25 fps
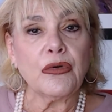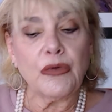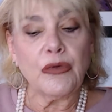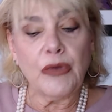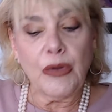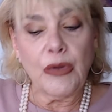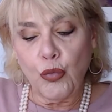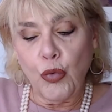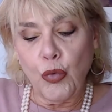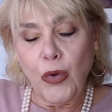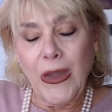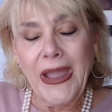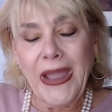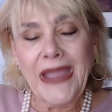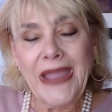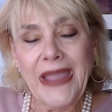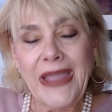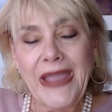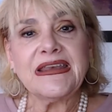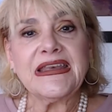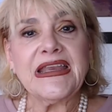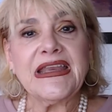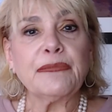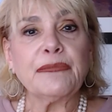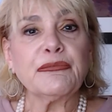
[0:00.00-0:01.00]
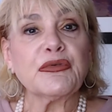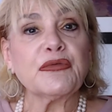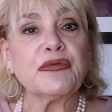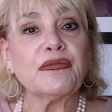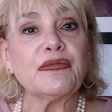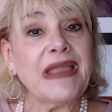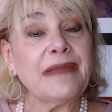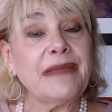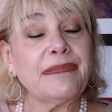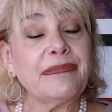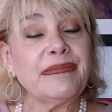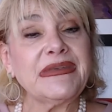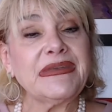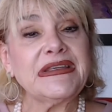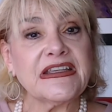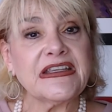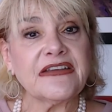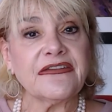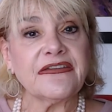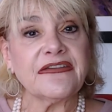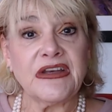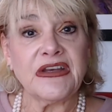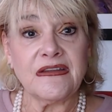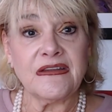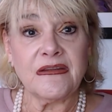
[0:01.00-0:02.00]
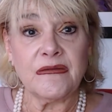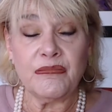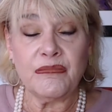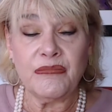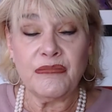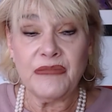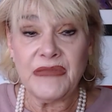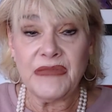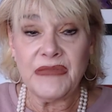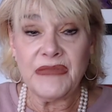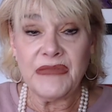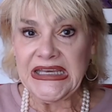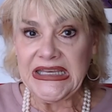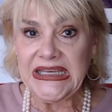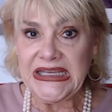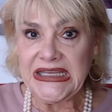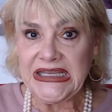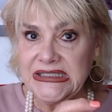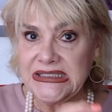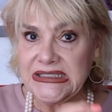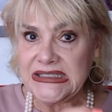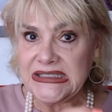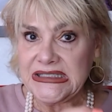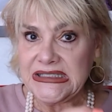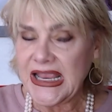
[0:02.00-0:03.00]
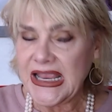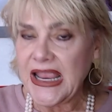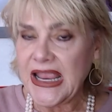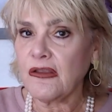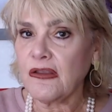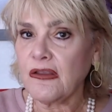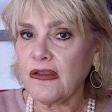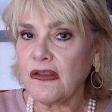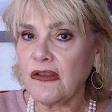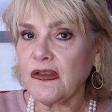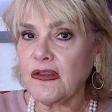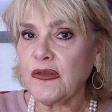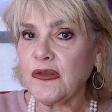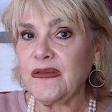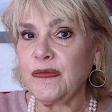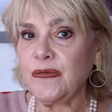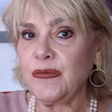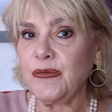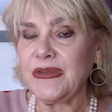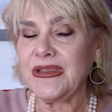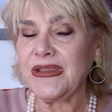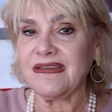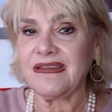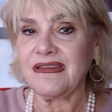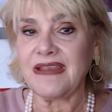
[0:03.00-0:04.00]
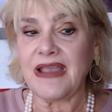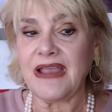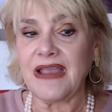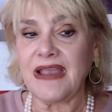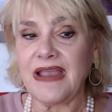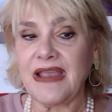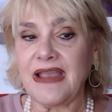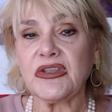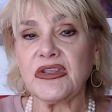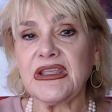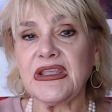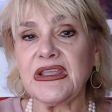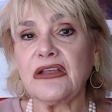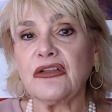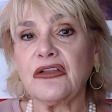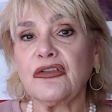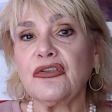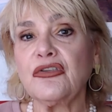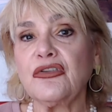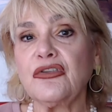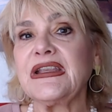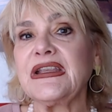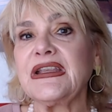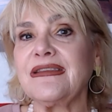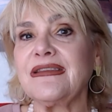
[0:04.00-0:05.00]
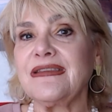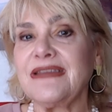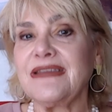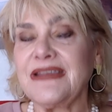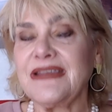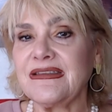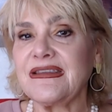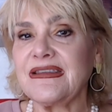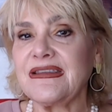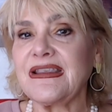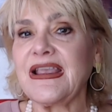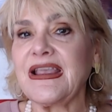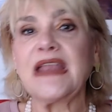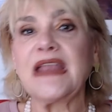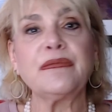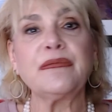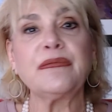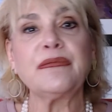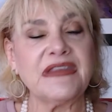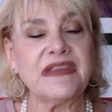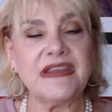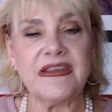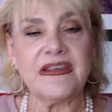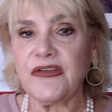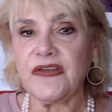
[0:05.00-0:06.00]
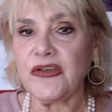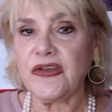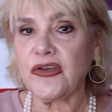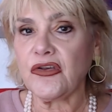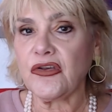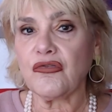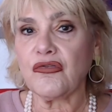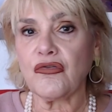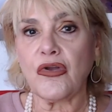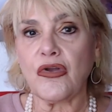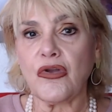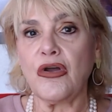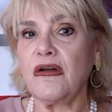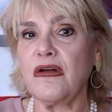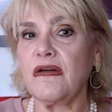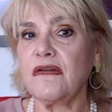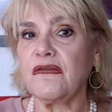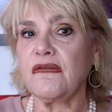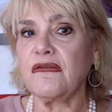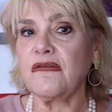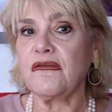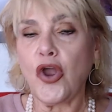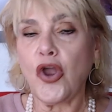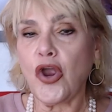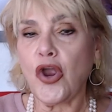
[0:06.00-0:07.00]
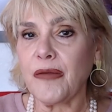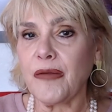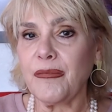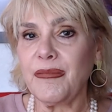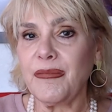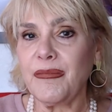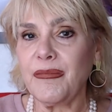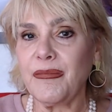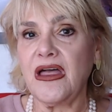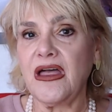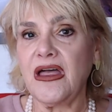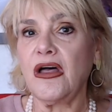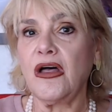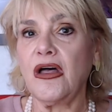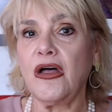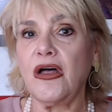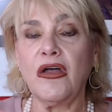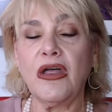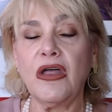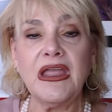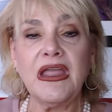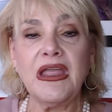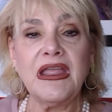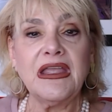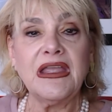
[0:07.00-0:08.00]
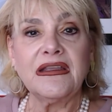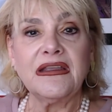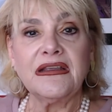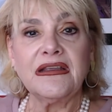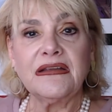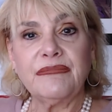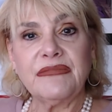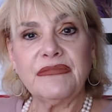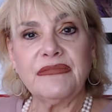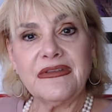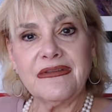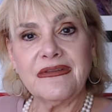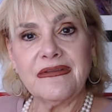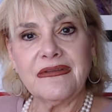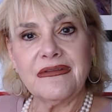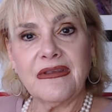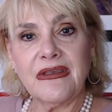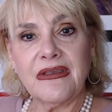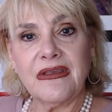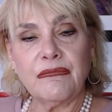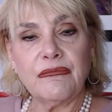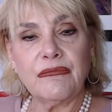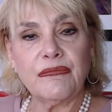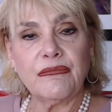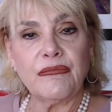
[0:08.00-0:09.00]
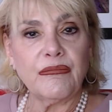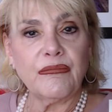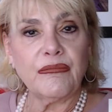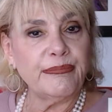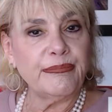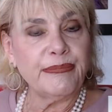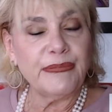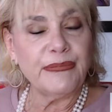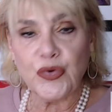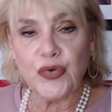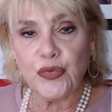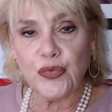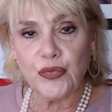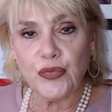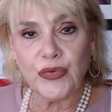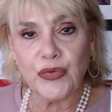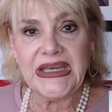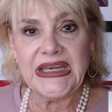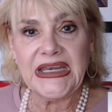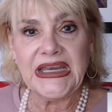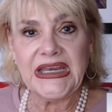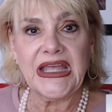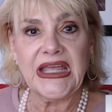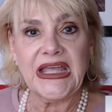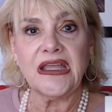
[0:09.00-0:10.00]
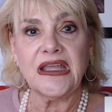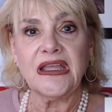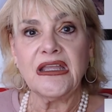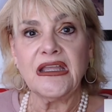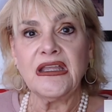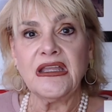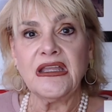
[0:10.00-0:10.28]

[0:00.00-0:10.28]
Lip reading: why that number might be different as median sales price, because I'm including Seaside, Pacific Grove, Carmel, Marina,